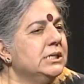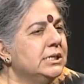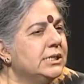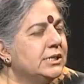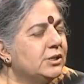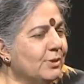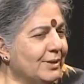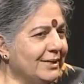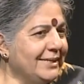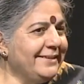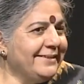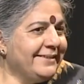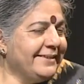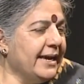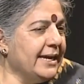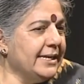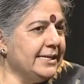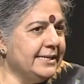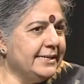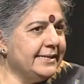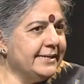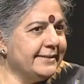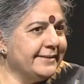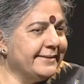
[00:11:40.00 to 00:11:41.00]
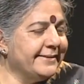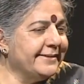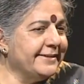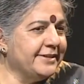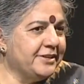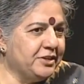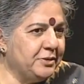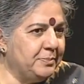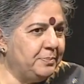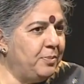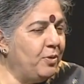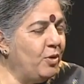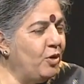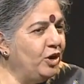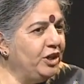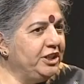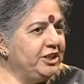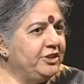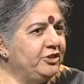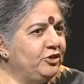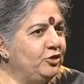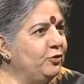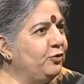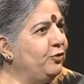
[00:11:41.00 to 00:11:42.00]
So I decided at a certain
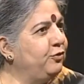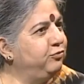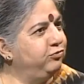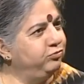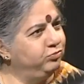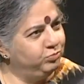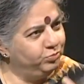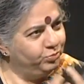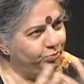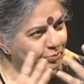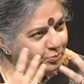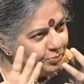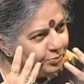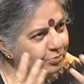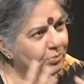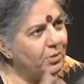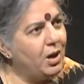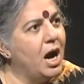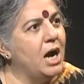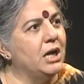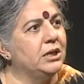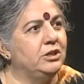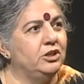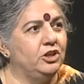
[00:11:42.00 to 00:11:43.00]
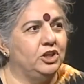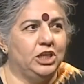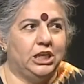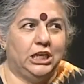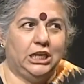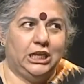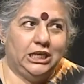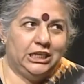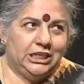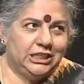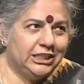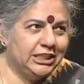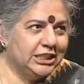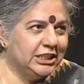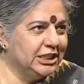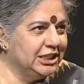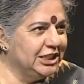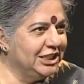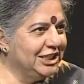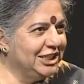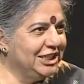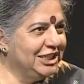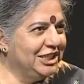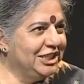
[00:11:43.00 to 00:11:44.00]
point to articulate
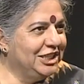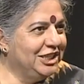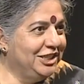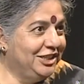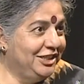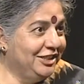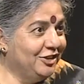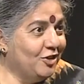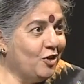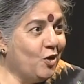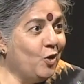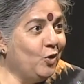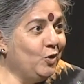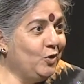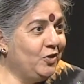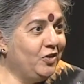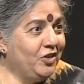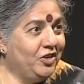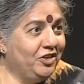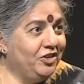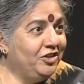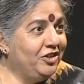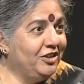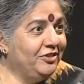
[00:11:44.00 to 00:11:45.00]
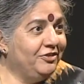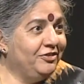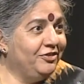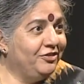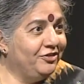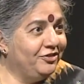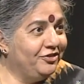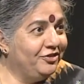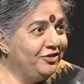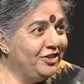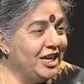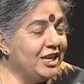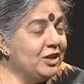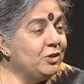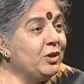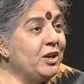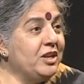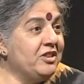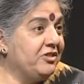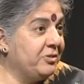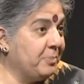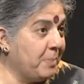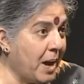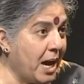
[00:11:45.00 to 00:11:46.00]
the alternative that
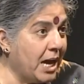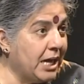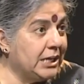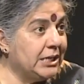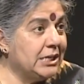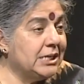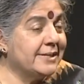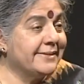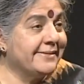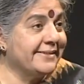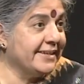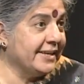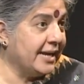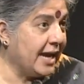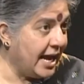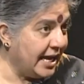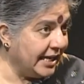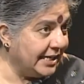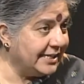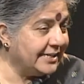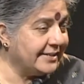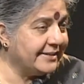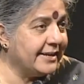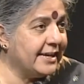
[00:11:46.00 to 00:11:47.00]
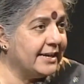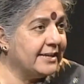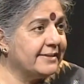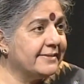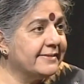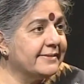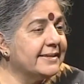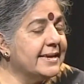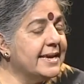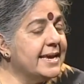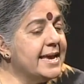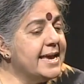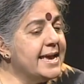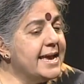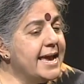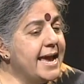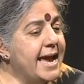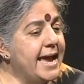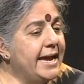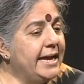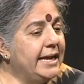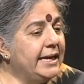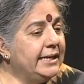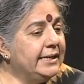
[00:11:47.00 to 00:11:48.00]
inspired us and guided us.
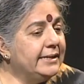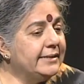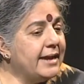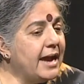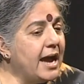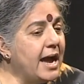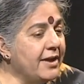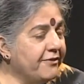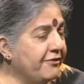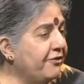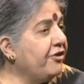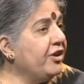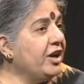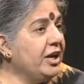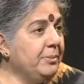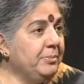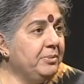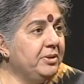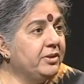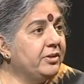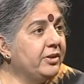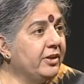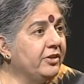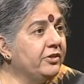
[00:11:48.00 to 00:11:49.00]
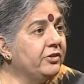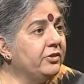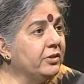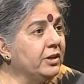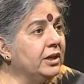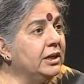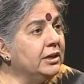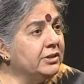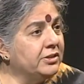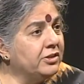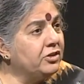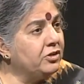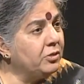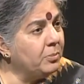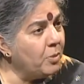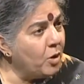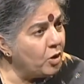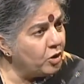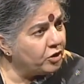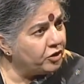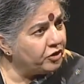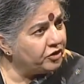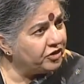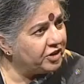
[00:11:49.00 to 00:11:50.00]
And I framed it as Earth
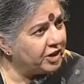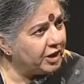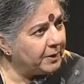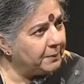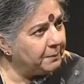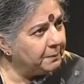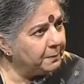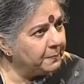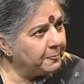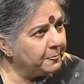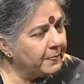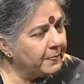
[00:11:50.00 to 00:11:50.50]
democracy.